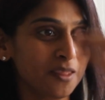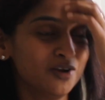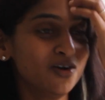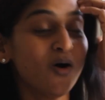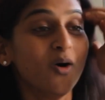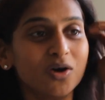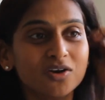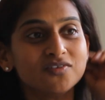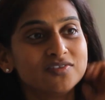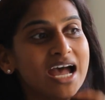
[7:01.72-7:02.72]
All
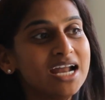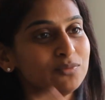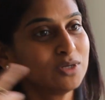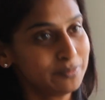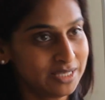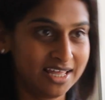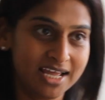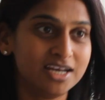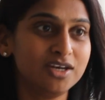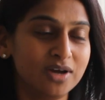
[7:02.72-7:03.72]
of that will be
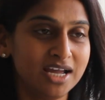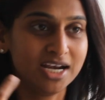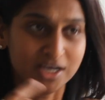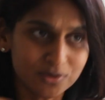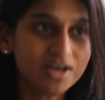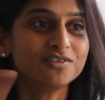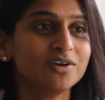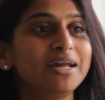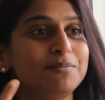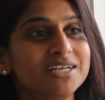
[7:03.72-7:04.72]
there in your head. You have to
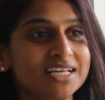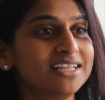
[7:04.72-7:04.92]
empty